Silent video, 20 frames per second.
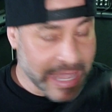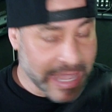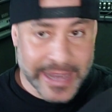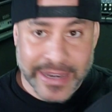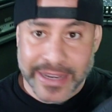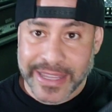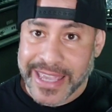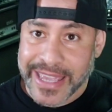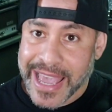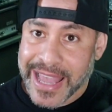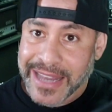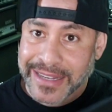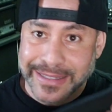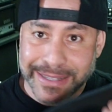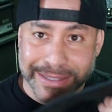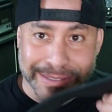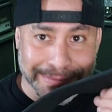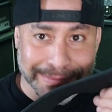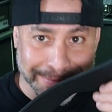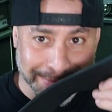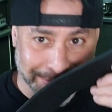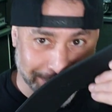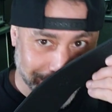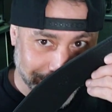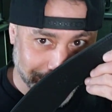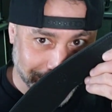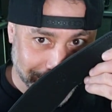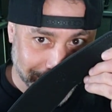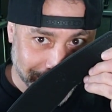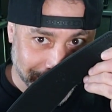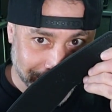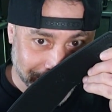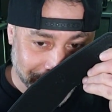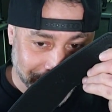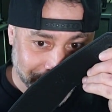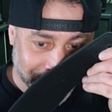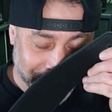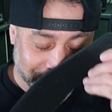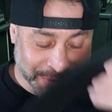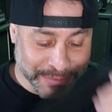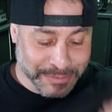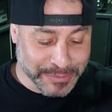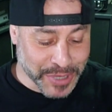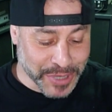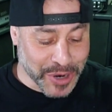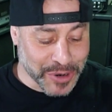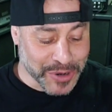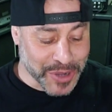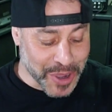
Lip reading: And again, bro,